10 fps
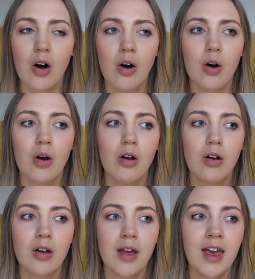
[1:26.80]
or
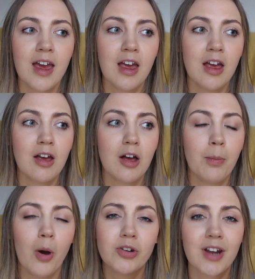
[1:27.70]
hear a
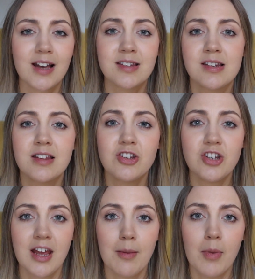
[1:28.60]
podcast at the
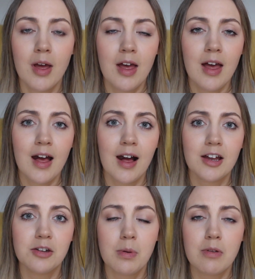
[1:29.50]
gym
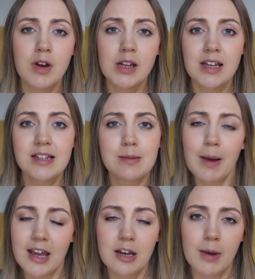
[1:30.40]
and be really
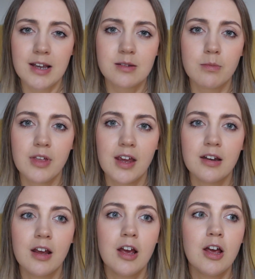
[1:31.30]
inspired by
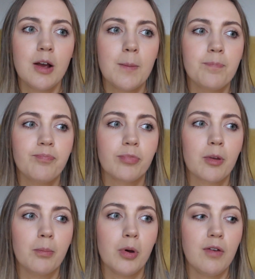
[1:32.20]
something.
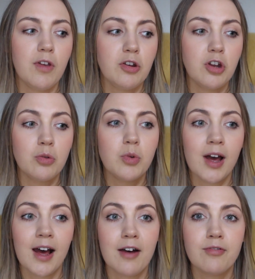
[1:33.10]
But if you don't
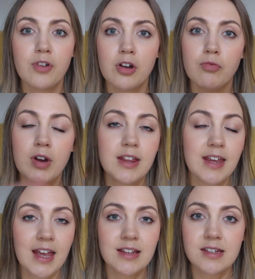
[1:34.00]
have a really
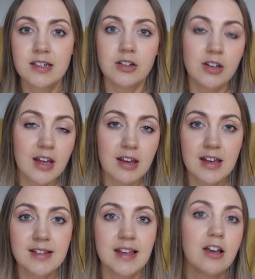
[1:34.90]
instant,
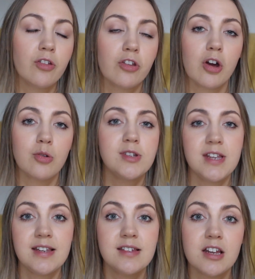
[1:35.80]
easy, on-the-go
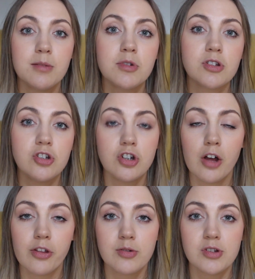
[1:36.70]
system to
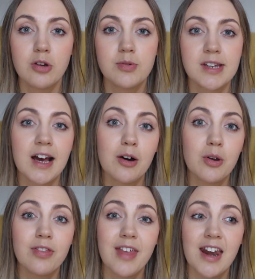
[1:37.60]
jot those notes
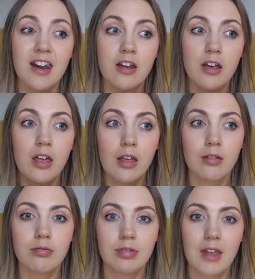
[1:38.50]
down, then
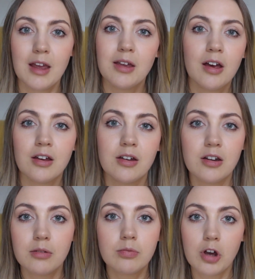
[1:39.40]
they are
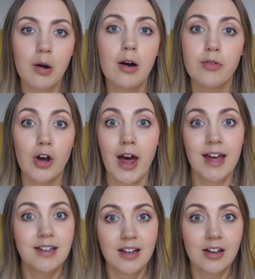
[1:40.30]
gonna go out of your
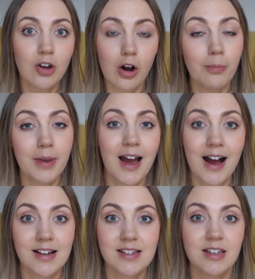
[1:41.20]
head and not be
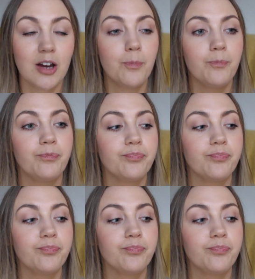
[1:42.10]
acted on.